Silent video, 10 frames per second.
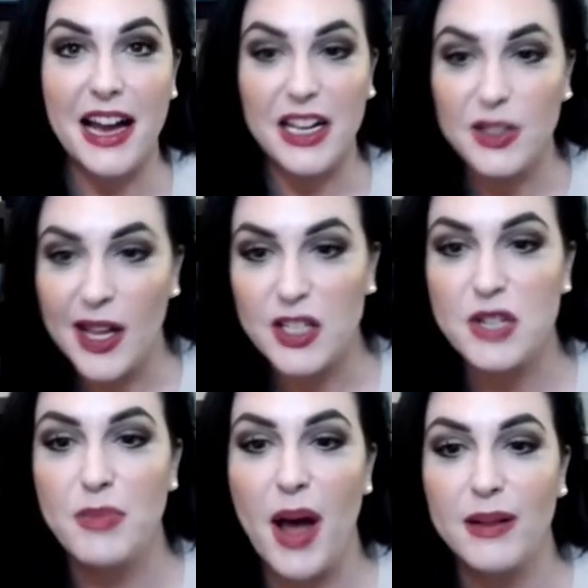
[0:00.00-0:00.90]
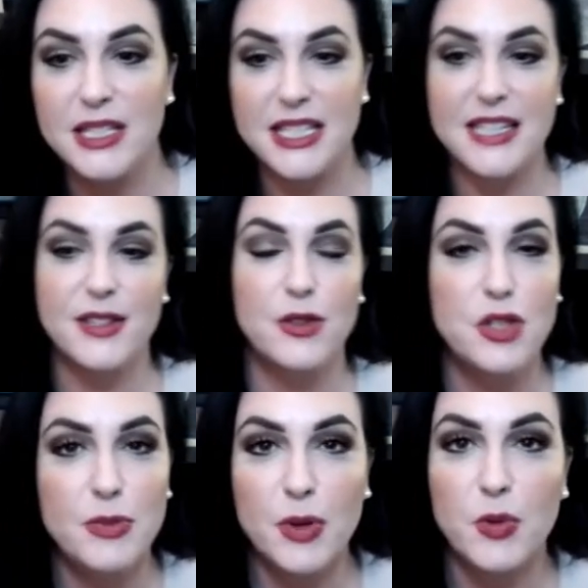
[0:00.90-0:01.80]
collection policies are
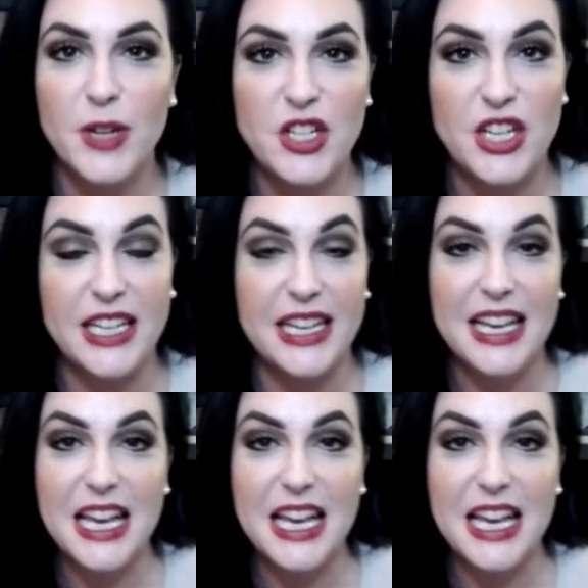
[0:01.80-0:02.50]
super rigid,